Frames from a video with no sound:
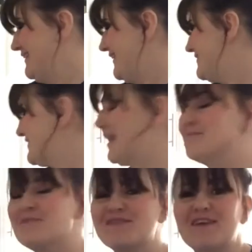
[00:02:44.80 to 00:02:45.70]
at
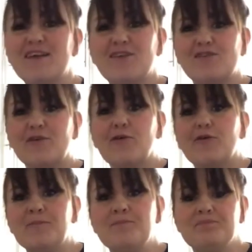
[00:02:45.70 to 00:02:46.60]
times.
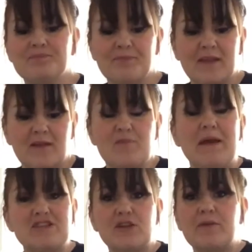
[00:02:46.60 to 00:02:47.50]
So
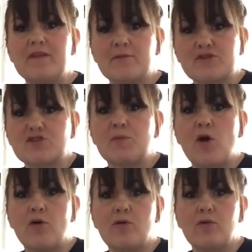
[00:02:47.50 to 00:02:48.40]
especially when they were
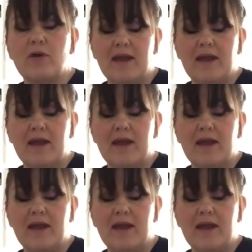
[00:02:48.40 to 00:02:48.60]
small,